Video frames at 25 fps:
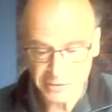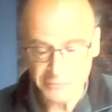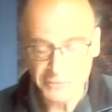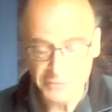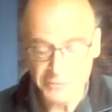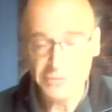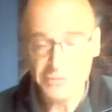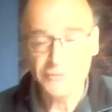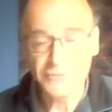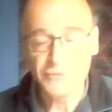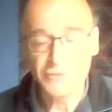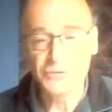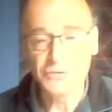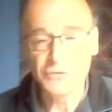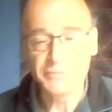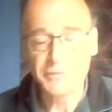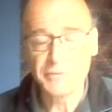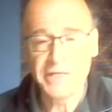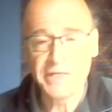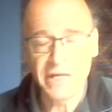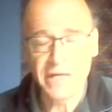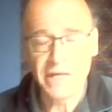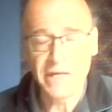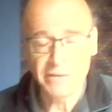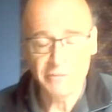which of course
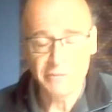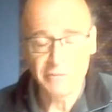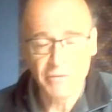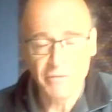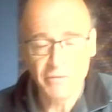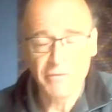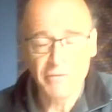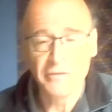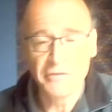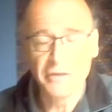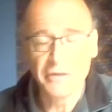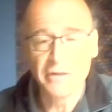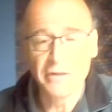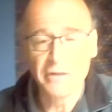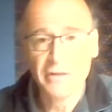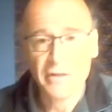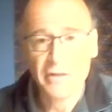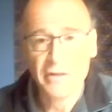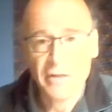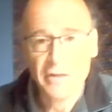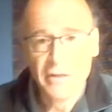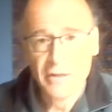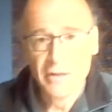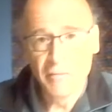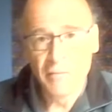began with the
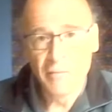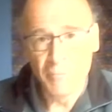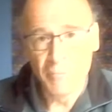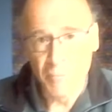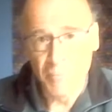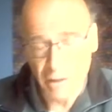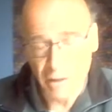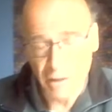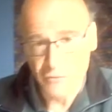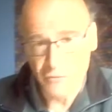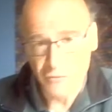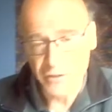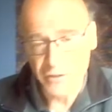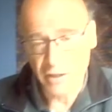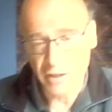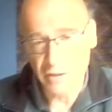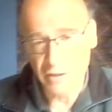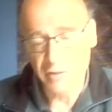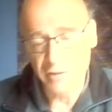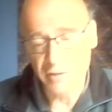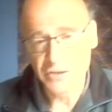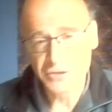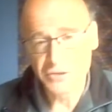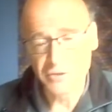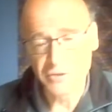Balfour
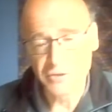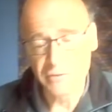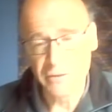Declaration.